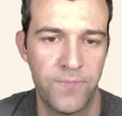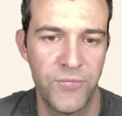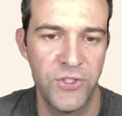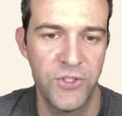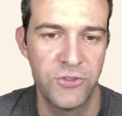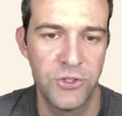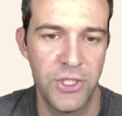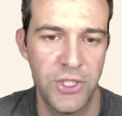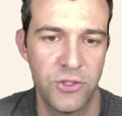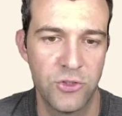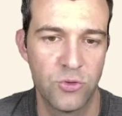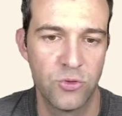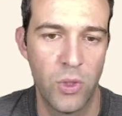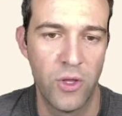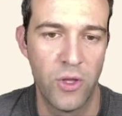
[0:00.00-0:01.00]
This
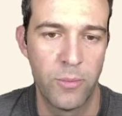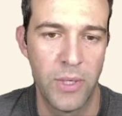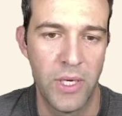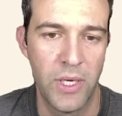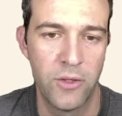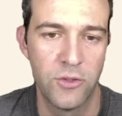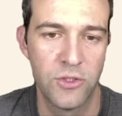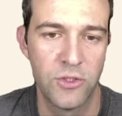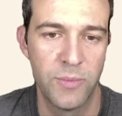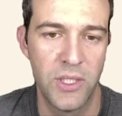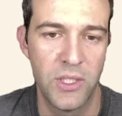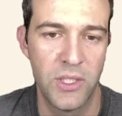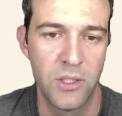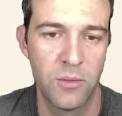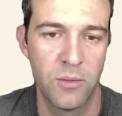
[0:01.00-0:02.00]
changes weather patterns,
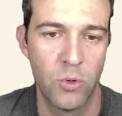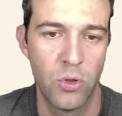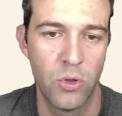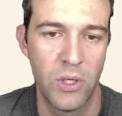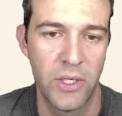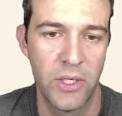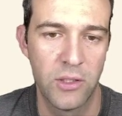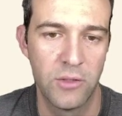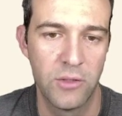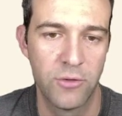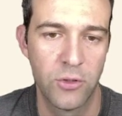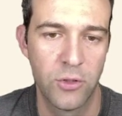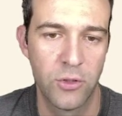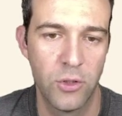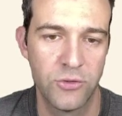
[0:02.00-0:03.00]
making it more likely
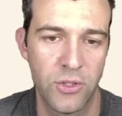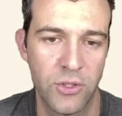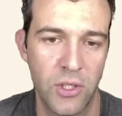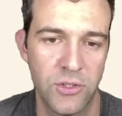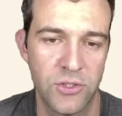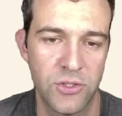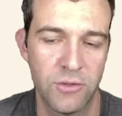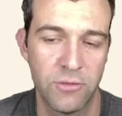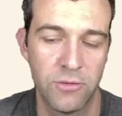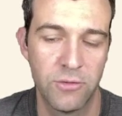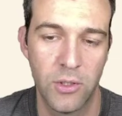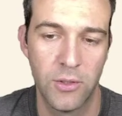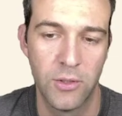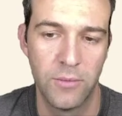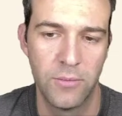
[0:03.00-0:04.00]
for coastlines to
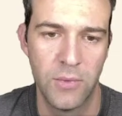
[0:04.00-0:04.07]
flood.